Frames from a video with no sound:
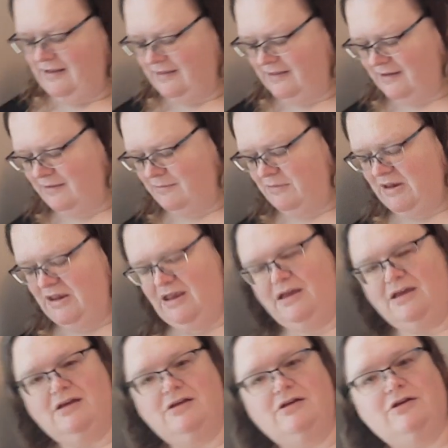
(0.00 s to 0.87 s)
Let
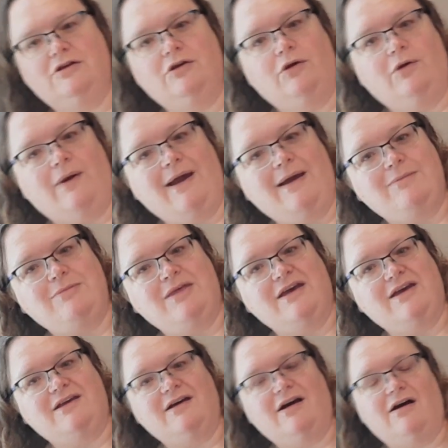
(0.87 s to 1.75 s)
me grab
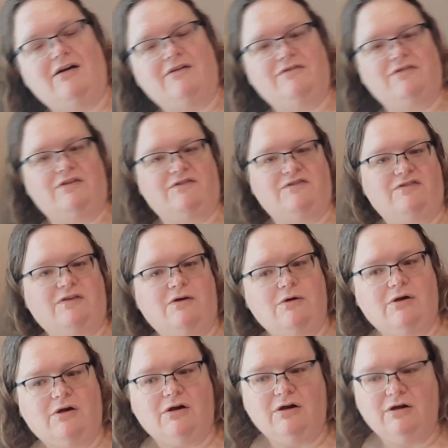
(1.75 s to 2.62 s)
that off the
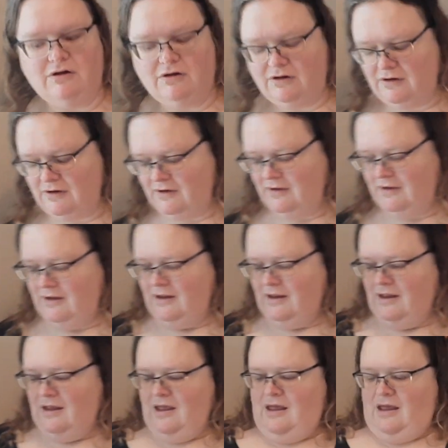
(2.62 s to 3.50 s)
floor.
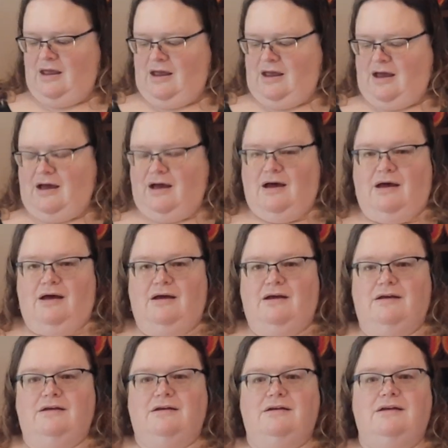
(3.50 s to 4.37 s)

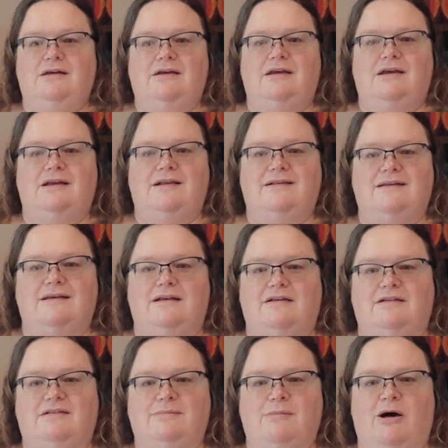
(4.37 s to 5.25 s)
It's in
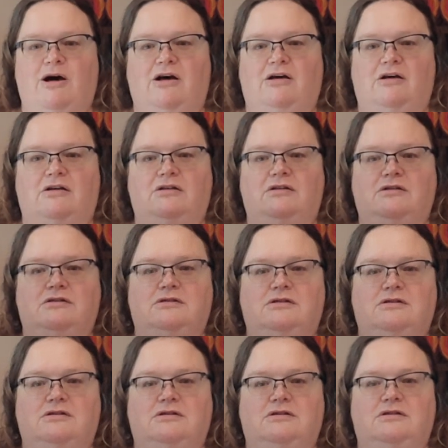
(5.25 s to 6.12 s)
a small
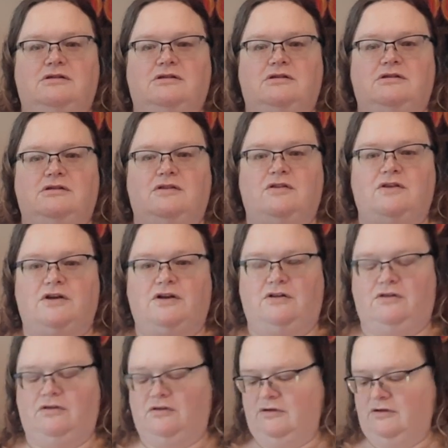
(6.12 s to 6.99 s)

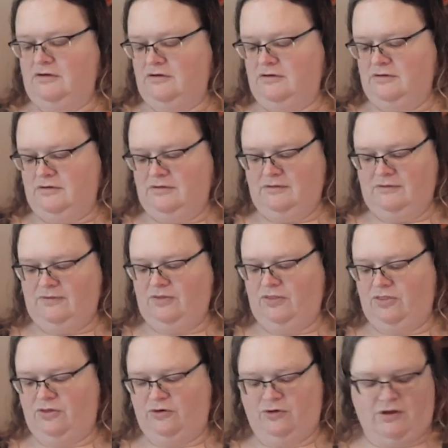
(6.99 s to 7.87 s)
little
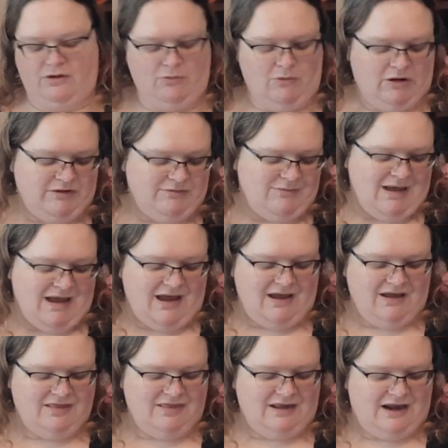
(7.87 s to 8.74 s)
31
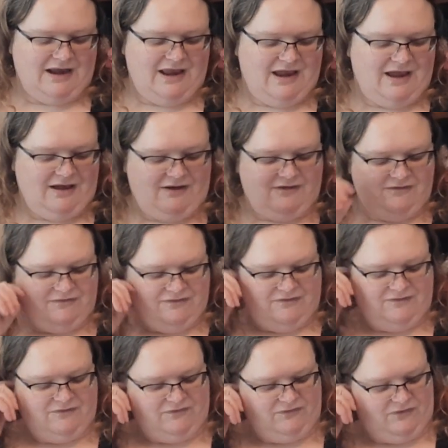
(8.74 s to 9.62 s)
bag that I have
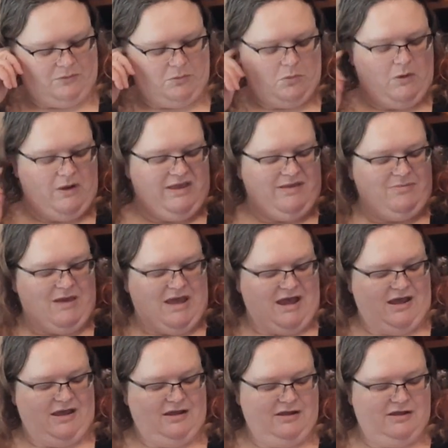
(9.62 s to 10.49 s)
from way
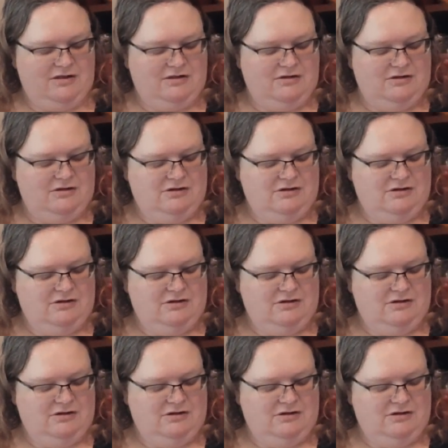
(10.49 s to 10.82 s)
back